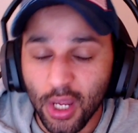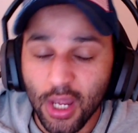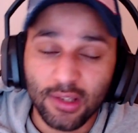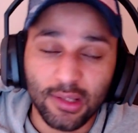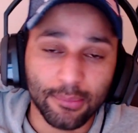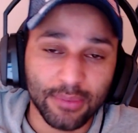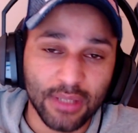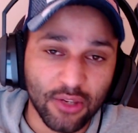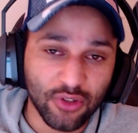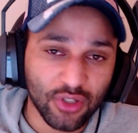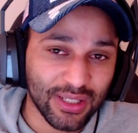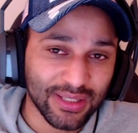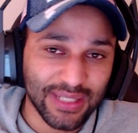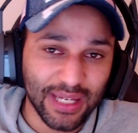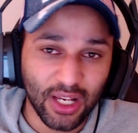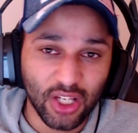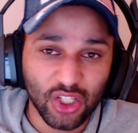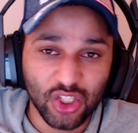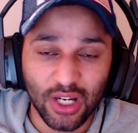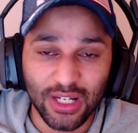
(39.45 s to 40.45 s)
Sometimes you're gonna
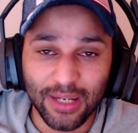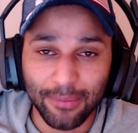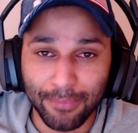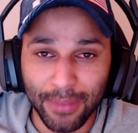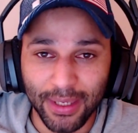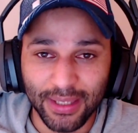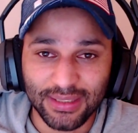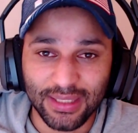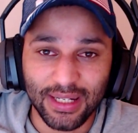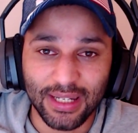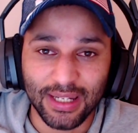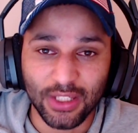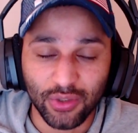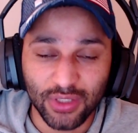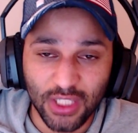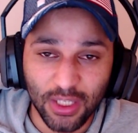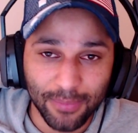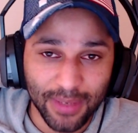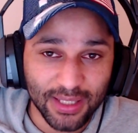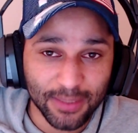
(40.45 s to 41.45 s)
take a shot and miss it, and your
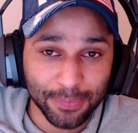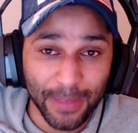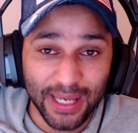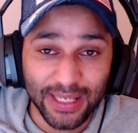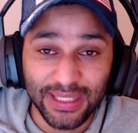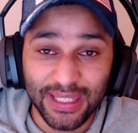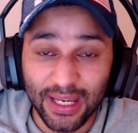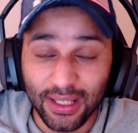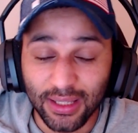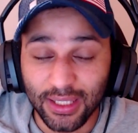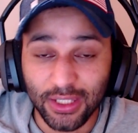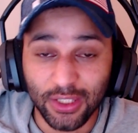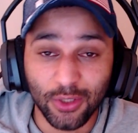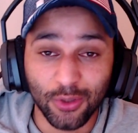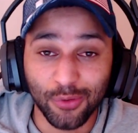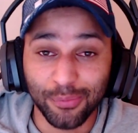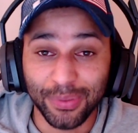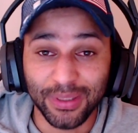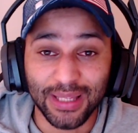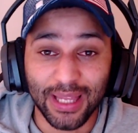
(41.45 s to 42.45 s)
teammates might yell at
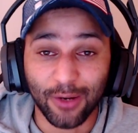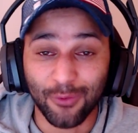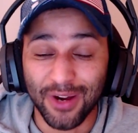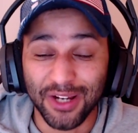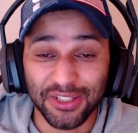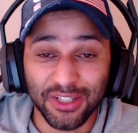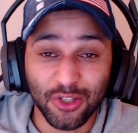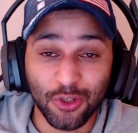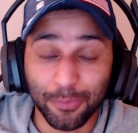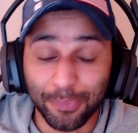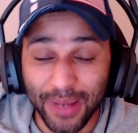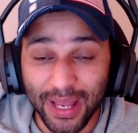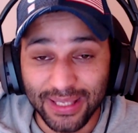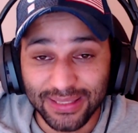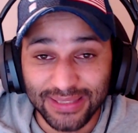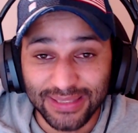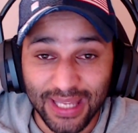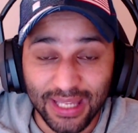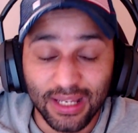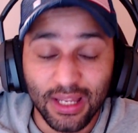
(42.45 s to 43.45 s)
you, be like, "Why did you pass
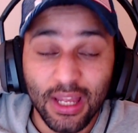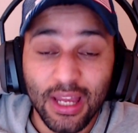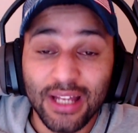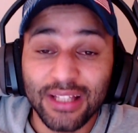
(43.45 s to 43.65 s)
that?"